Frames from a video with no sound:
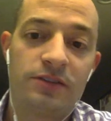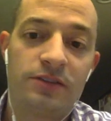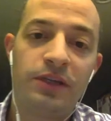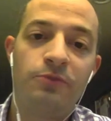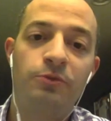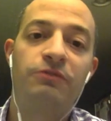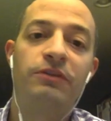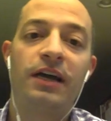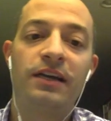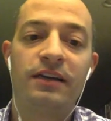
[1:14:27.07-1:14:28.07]
we've
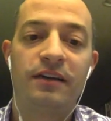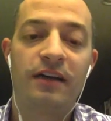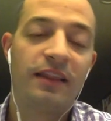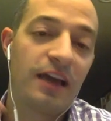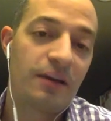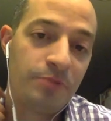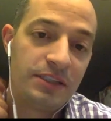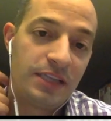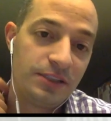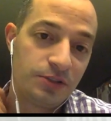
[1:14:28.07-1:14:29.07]
got a lot of
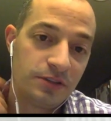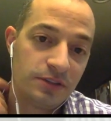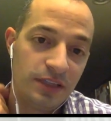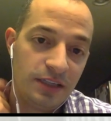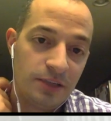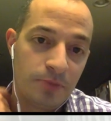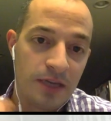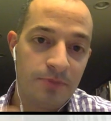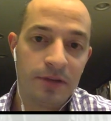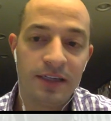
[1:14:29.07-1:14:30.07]
potential in the
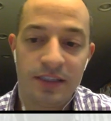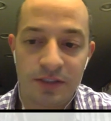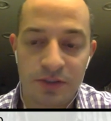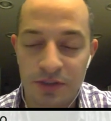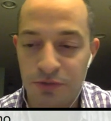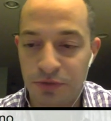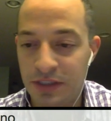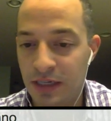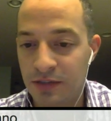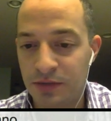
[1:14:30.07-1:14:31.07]
pipeline here. So just
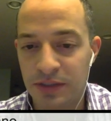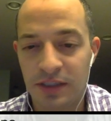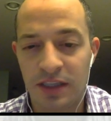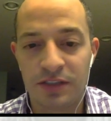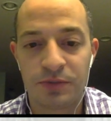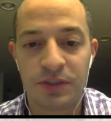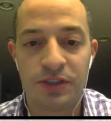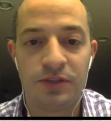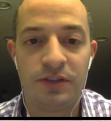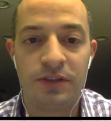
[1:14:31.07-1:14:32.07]
reach out to us, tell us what
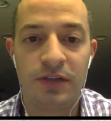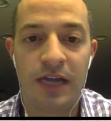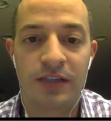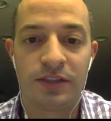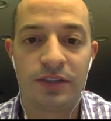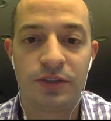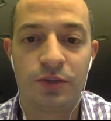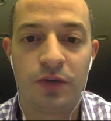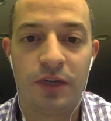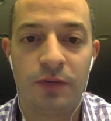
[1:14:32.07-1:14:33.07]
you'd actually
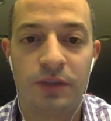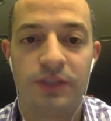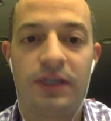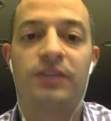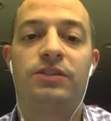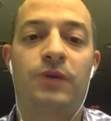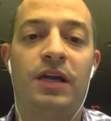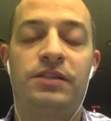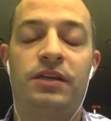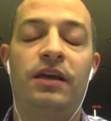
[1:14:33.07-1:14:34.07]
enjoy and what you'd actually
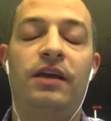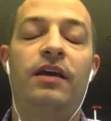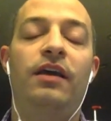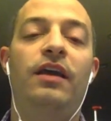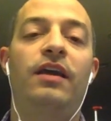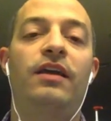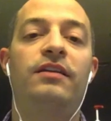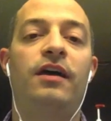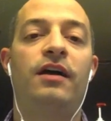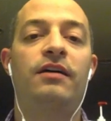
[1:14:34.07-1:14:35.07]
watch, and
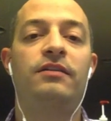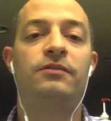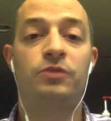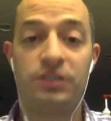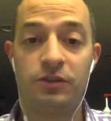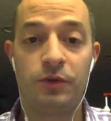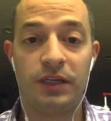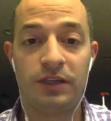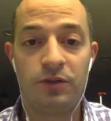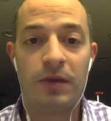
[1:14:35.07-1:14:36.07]
we'll see what we
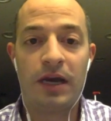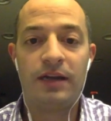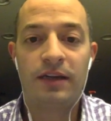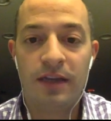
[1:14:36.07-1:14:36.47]
can do about it.